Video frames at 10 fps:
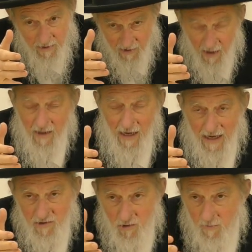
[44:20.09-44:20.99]

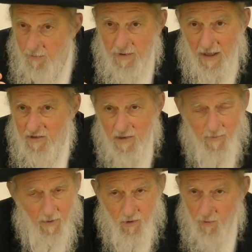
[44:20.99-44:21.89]
has tuma, but not the same
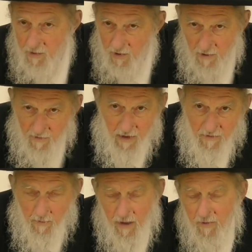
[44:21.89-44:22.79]
kind of tuma as, as,
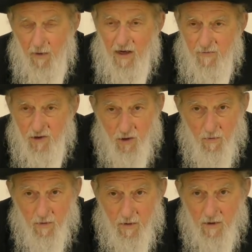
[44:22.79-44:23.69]
the, the body of a Jew.
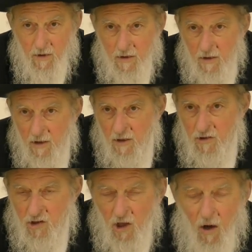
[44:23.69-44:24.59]

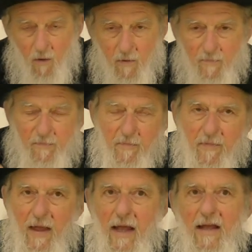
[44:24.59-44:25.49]
So
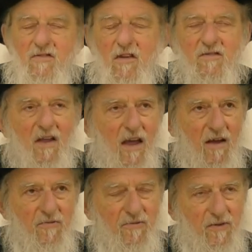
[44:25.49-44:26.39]
it's as
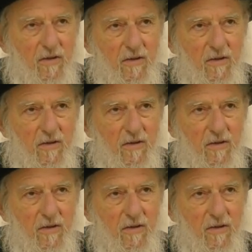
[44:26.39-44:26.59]
if